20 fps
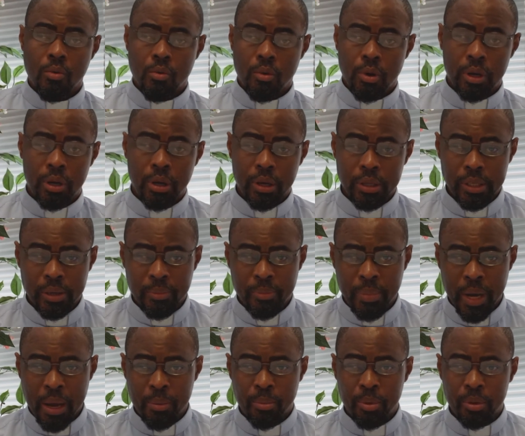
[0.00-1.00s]
What does the
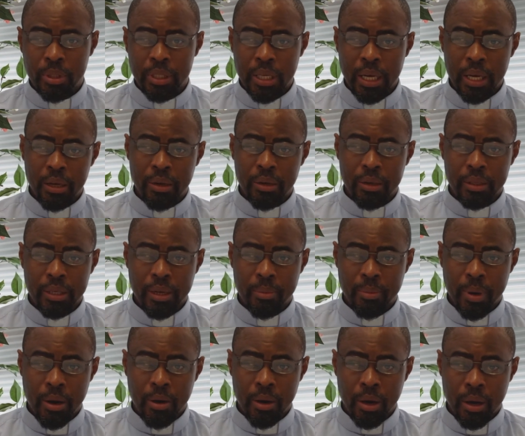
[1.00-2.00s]
Bible tell us
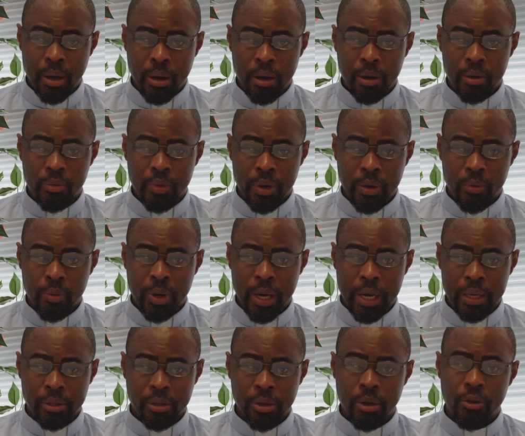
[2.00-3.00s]
about God when we
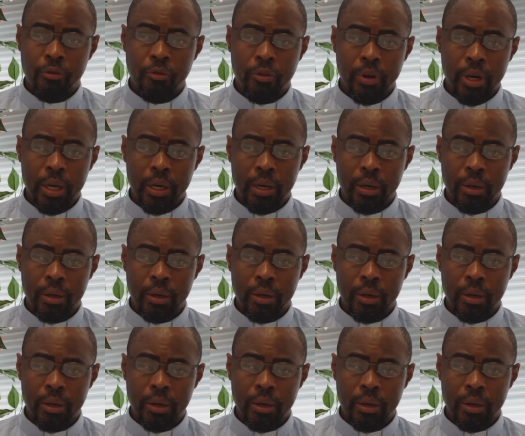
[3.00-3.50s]
are suffering?